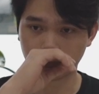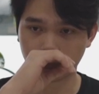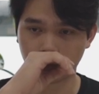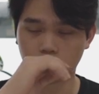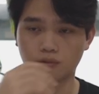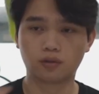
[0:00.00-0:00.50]

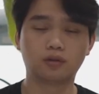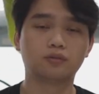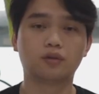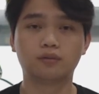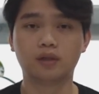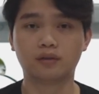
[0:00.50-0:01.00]
in a world
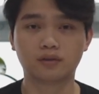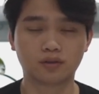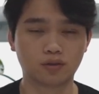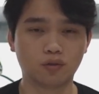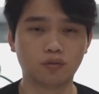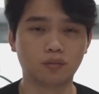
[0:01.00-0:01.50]
where we have
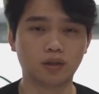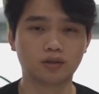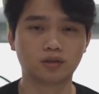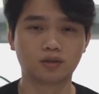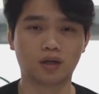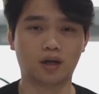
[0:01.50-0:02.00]
so
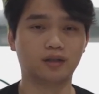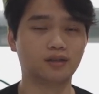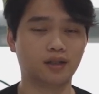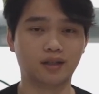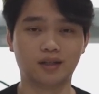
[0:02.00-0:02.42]
much content